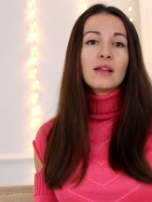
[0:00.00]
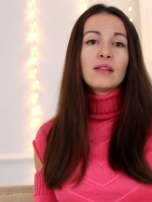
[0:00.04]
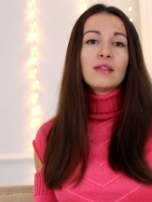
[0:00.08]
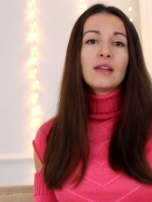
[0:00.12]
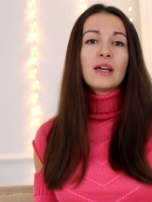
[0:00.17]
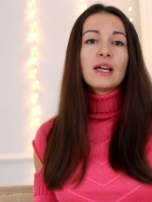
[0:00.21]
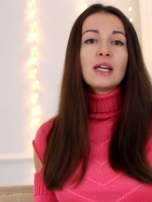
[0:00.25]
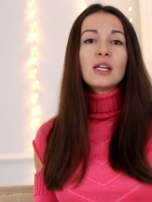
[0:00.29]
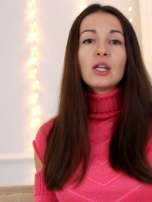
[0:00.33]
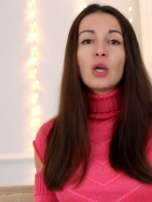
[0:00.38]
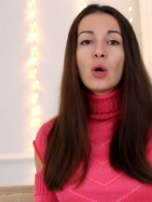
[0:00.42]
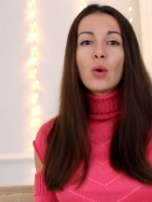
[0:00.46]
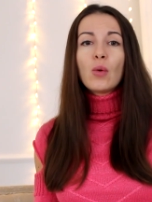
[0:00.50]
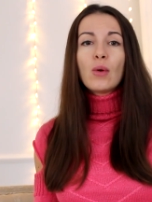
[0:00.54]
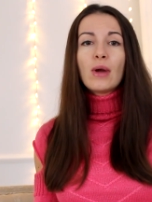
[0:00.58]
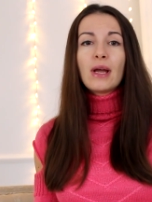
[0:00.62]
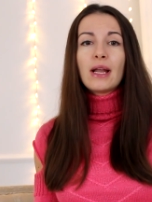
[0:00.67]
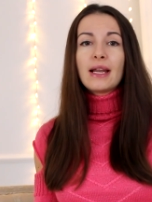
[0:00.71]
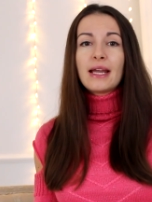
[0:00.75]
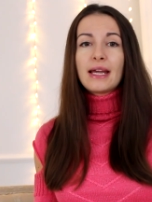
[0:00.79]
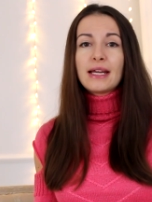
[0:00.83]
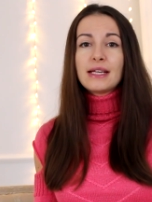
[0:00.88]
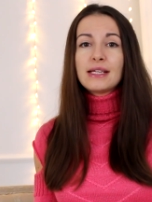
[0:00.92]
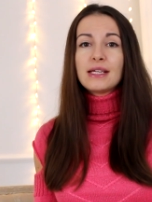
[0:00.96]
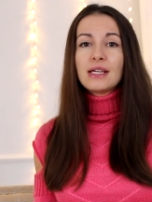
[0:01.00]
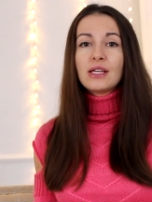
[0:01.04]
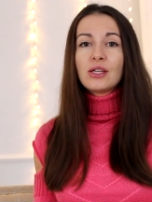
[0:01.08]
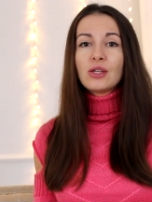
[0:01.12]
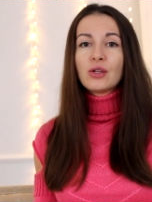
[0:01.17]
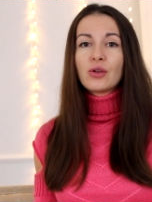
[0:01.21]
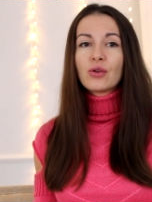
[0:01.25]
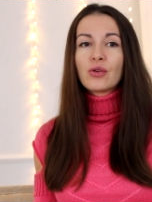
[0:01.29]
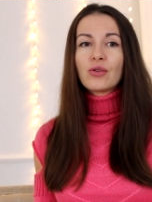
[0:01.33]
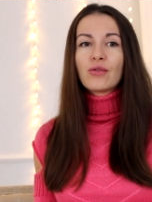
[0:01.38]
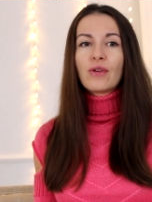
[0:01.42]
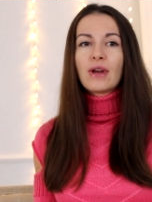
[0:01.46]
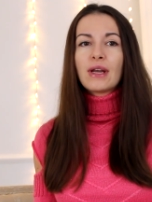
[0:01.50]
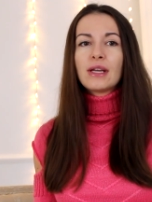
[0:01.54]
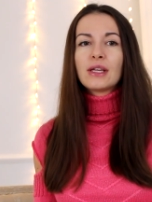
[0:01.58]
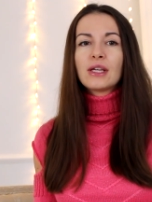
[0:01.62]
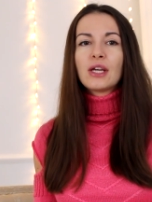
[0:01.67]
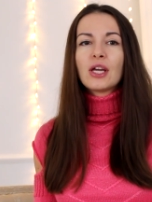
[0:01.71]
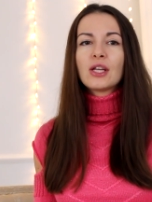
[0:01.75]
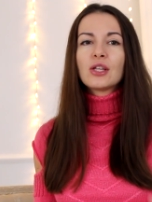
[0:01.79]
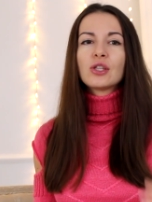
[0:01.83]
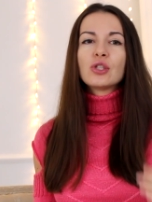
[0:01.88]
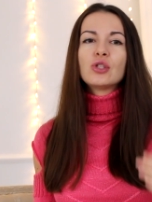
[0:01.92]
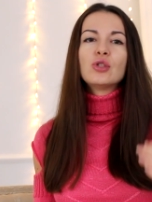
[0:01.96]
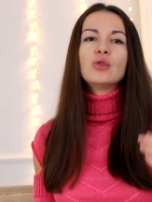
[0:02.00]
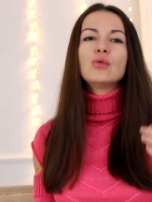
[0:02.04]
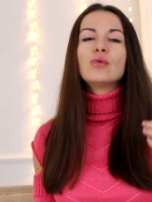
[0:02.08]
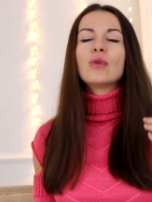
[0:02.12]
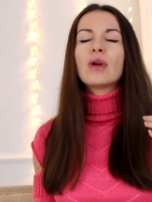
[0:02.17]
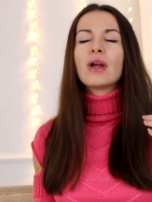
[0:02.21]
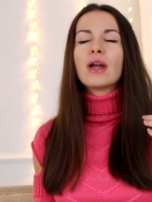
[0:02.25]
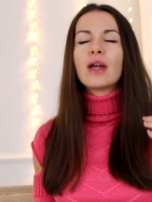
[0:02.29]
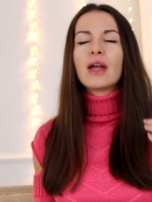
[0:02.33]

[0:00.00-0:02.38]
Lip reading: They know a lady in Ukraine can do